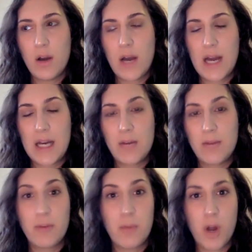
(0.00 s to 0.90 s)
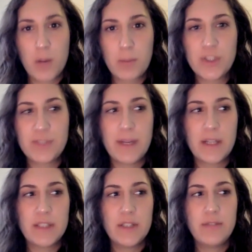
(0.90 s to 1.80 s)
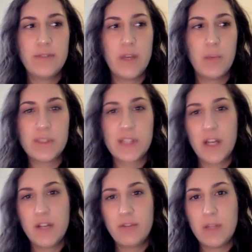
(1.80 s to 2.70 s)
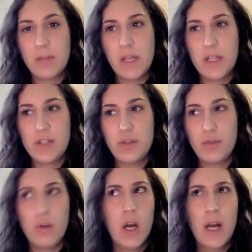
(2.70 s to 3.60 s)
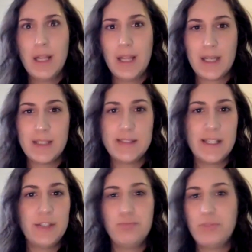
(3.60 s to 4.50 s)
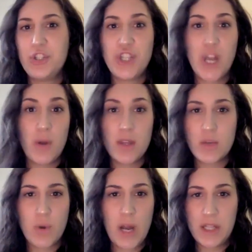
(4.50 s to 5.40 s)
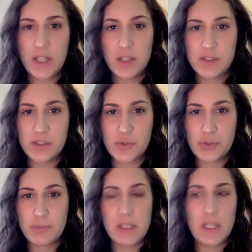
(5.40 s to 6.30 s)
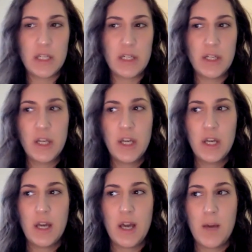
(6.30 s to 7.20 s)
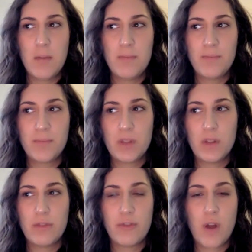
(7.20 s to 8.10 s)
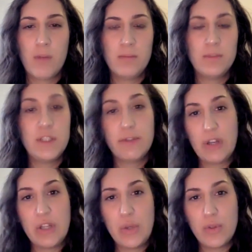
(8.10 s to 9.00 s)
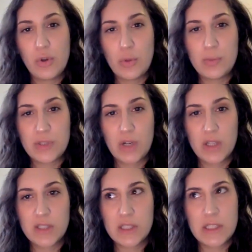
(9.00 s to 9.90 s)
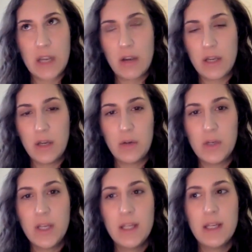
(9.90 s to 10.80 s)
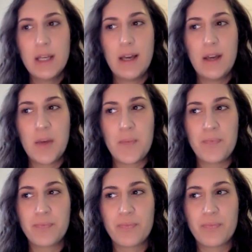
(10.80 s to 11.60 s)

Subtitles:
from our perspective, it was kind of limited to, like I said, sharing the rally on social media um, from different youth groups across Ontario. Um,